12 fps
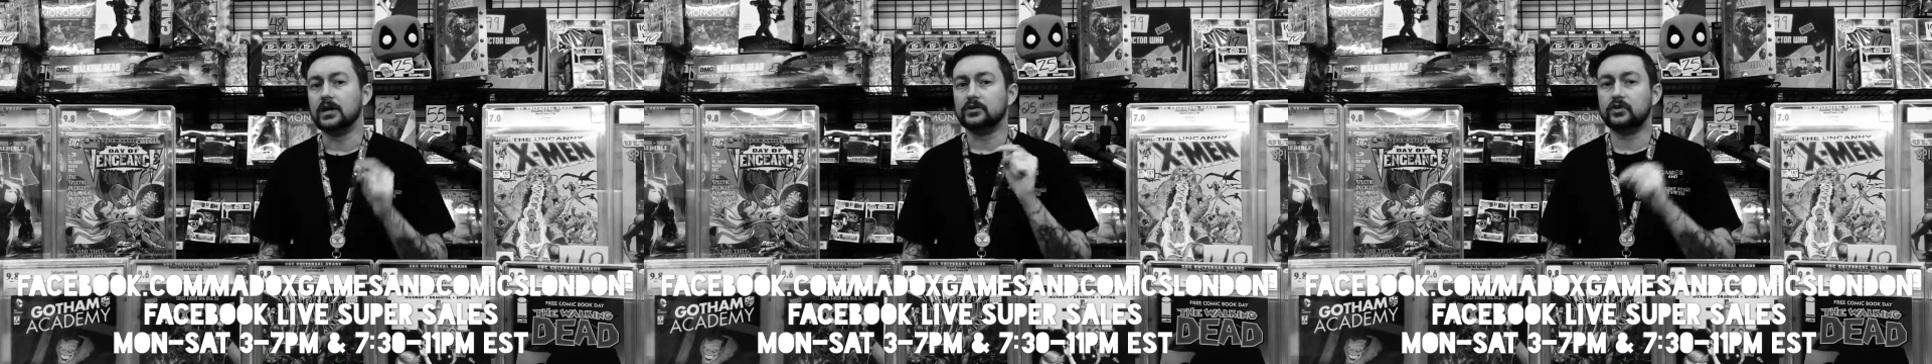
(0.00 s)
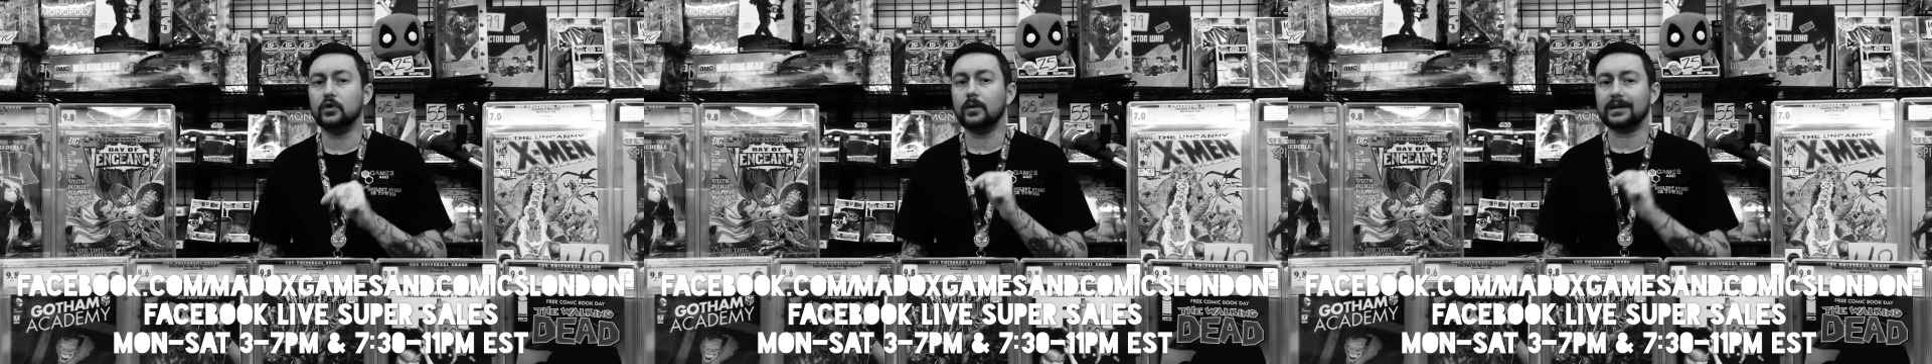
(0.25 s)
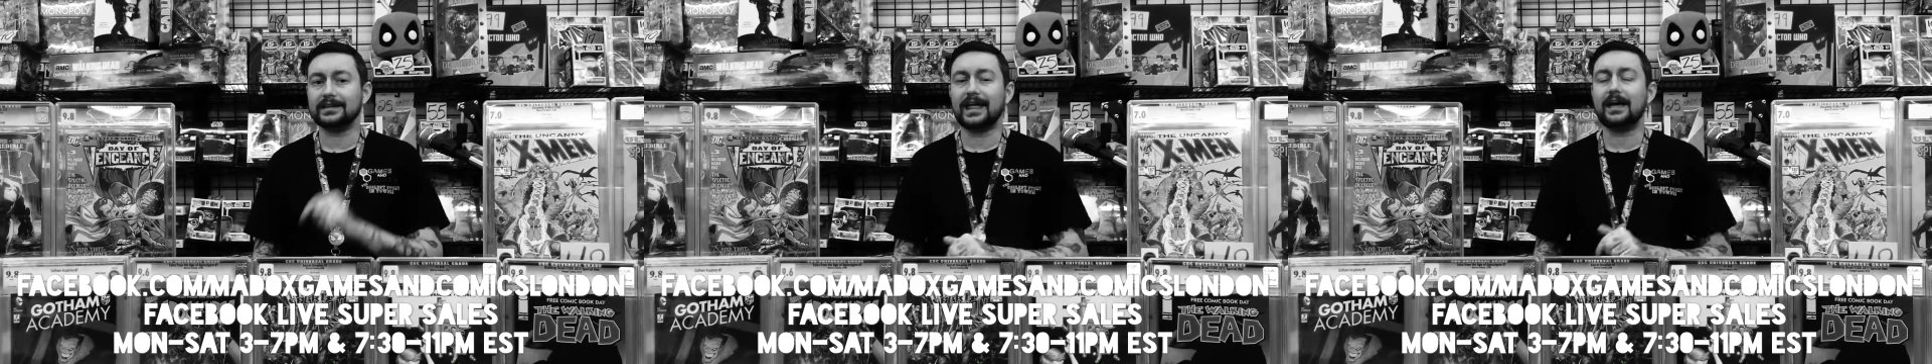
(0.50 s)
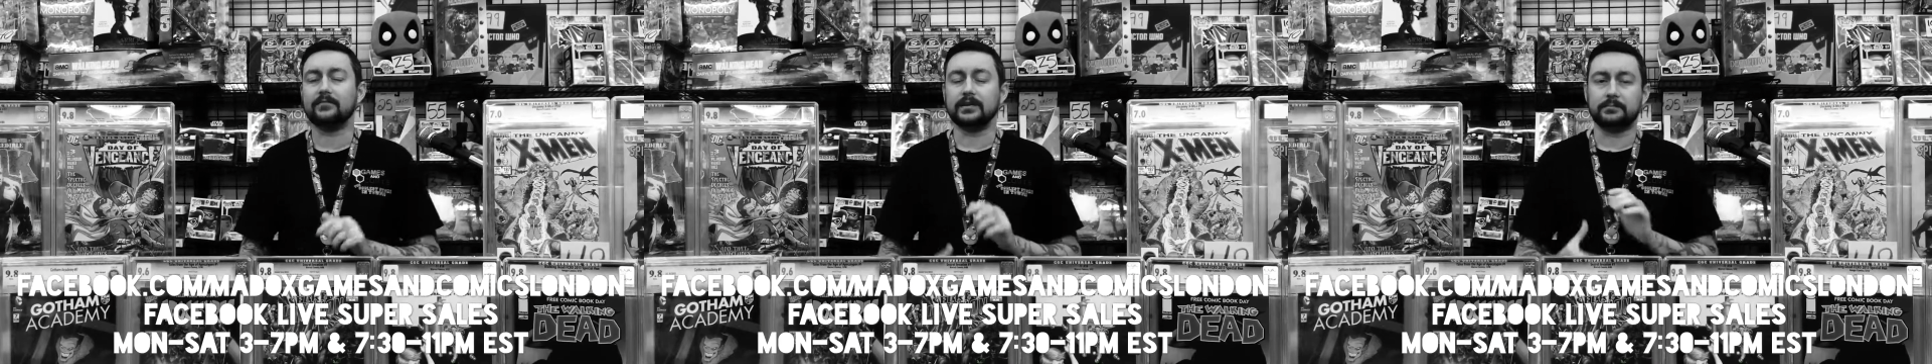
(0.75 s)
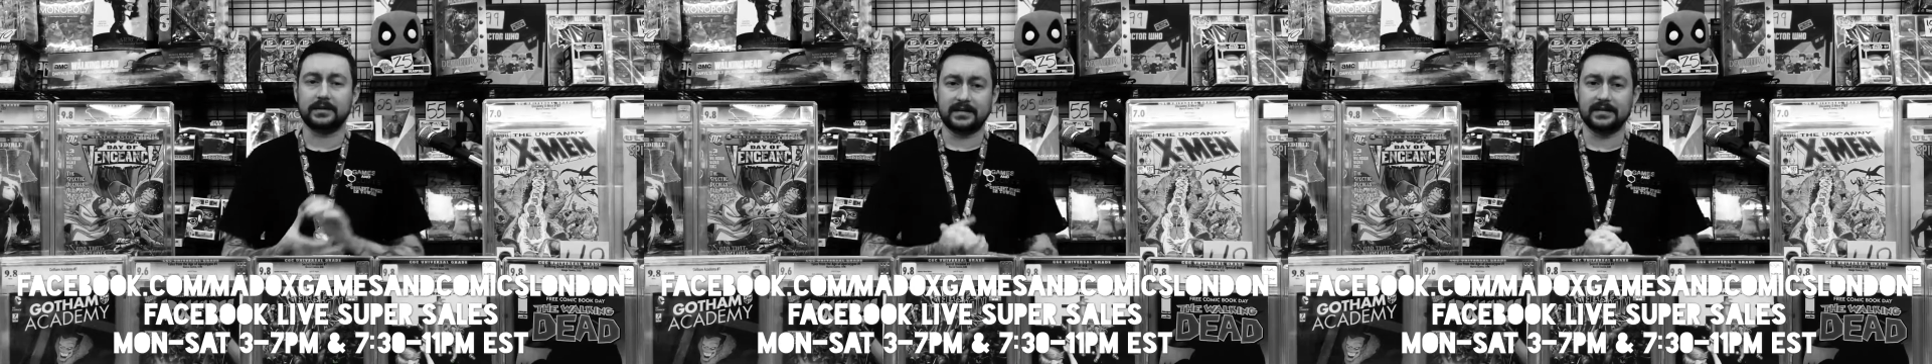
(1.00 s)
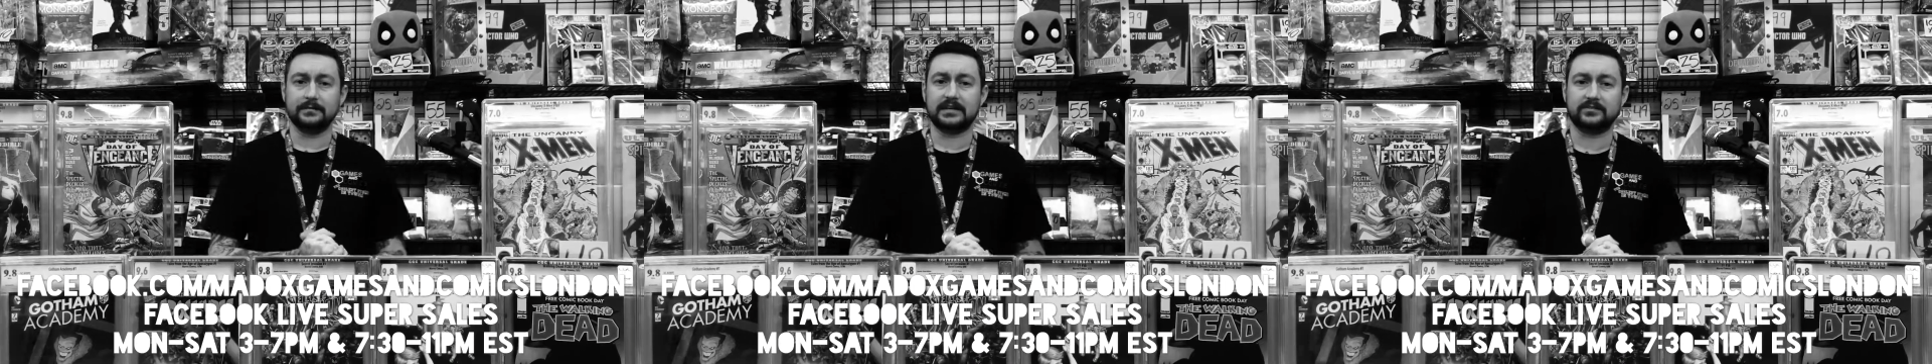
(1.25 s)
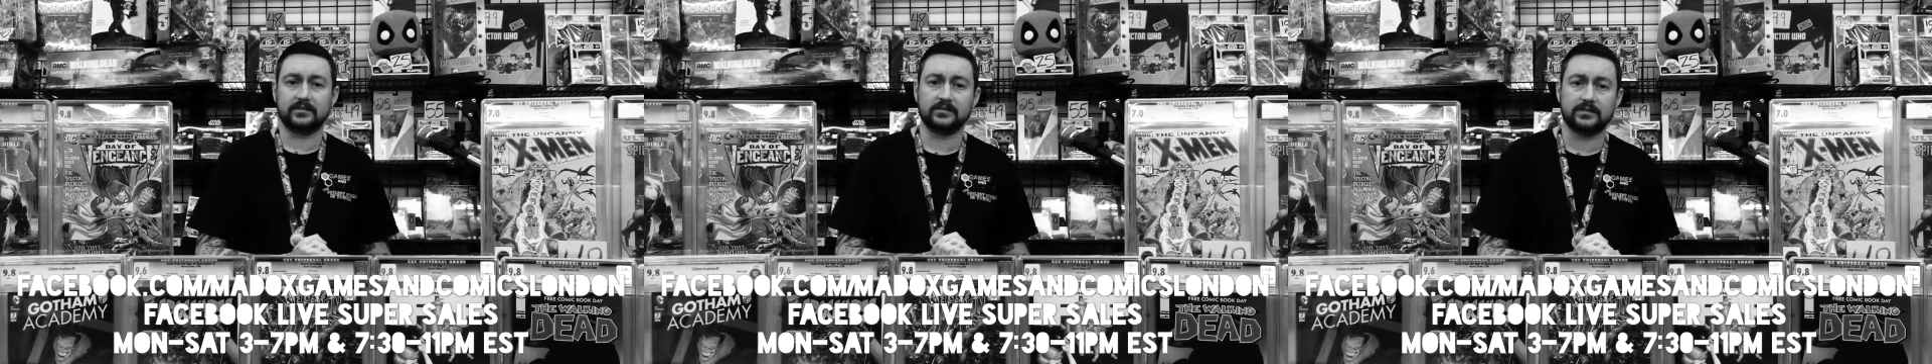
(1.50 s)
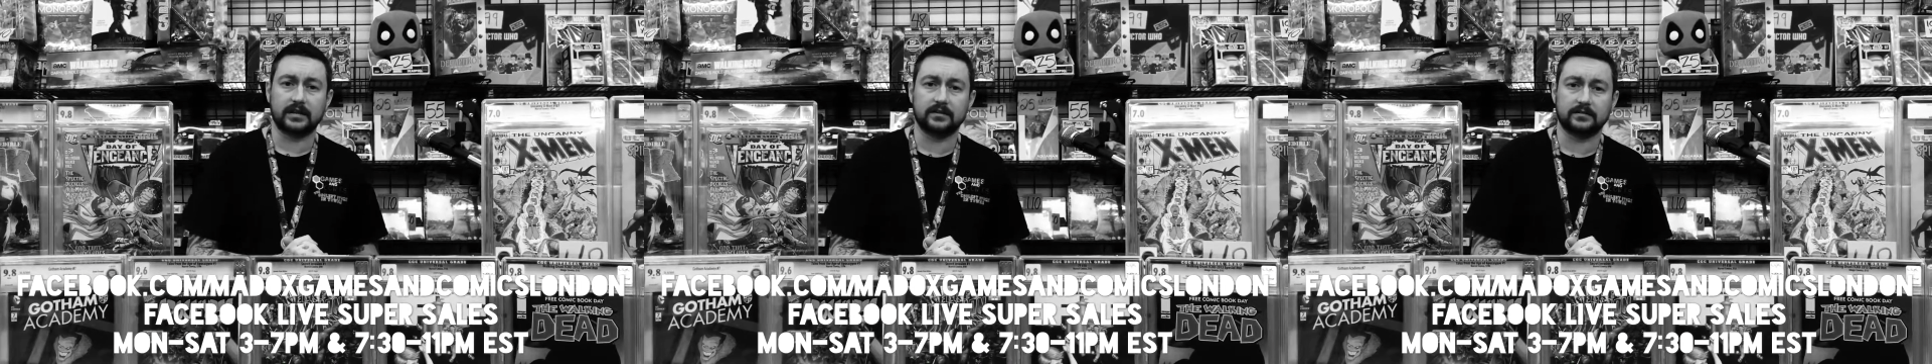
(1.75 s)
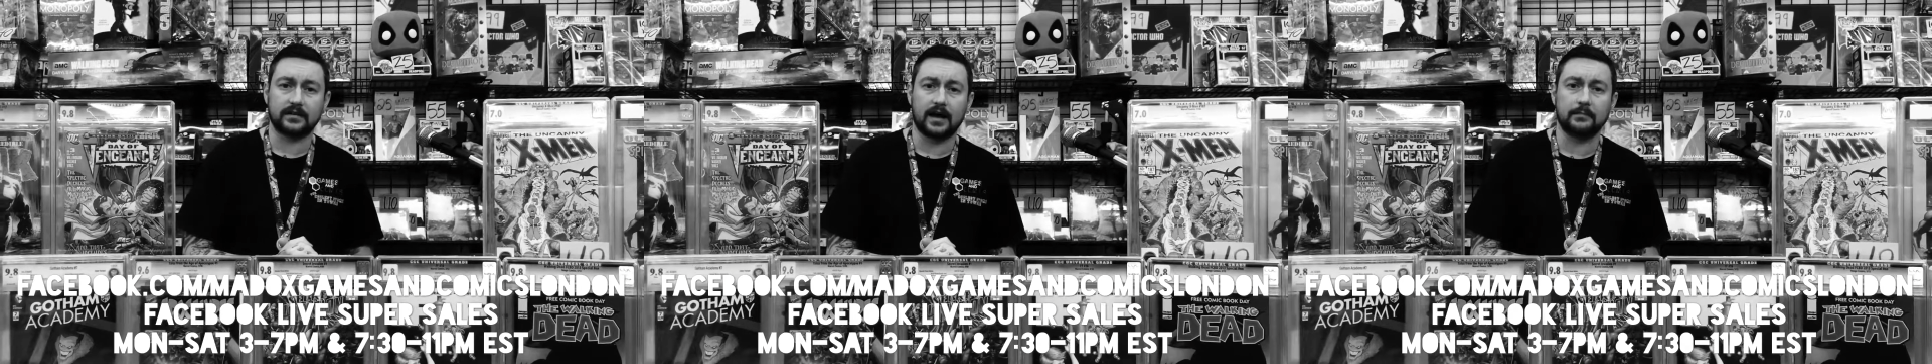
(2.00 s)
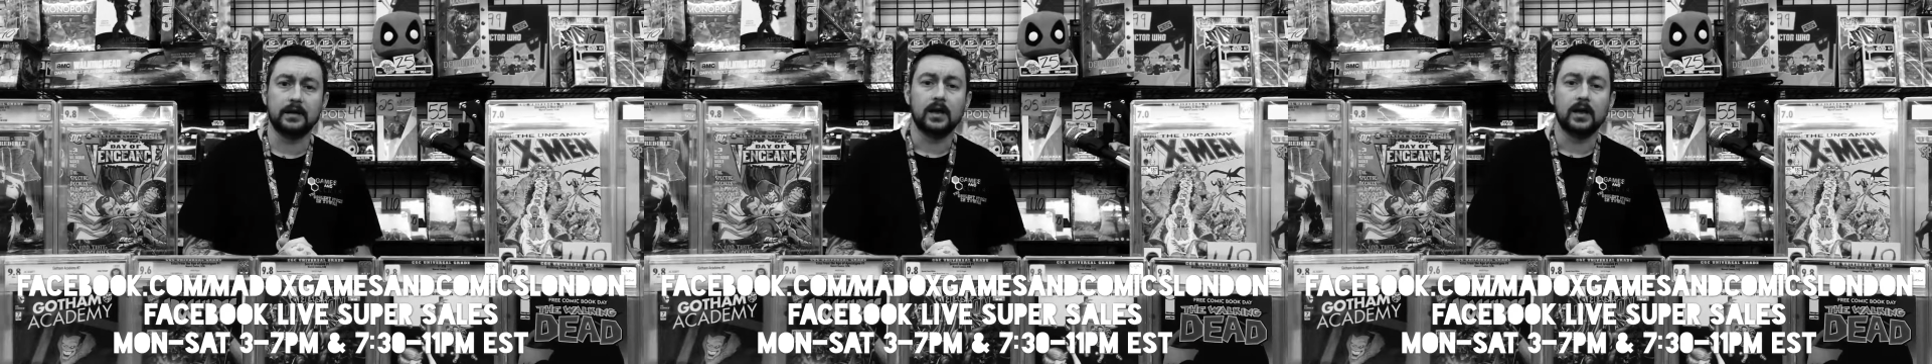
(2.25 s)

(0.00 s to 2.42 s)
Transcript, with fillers: to 11 p.m. Eastern Standard Time,